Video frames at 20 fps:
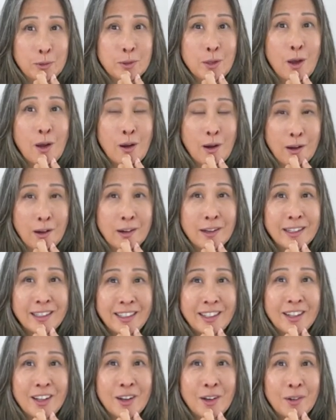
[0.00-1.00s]
are, you
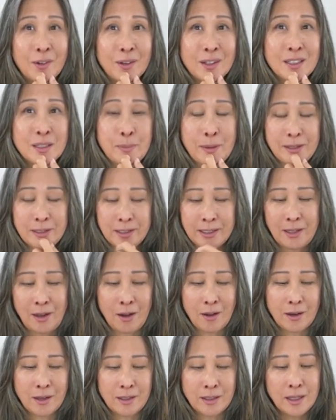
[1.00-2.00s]
know, especially
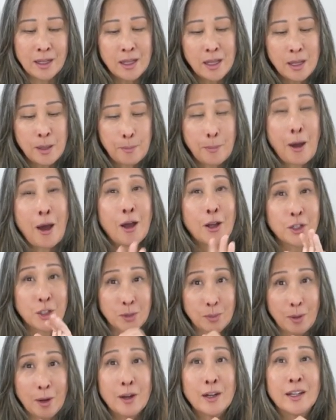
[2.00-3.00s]
on
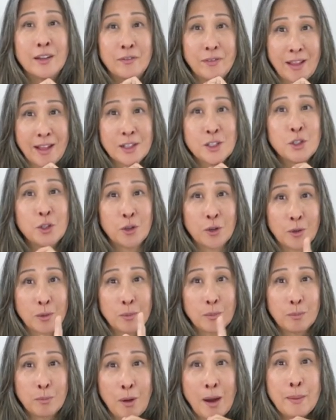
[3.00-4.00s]
Poshmark, if that's your
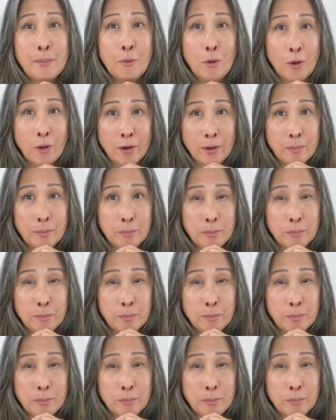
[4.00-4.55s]
primary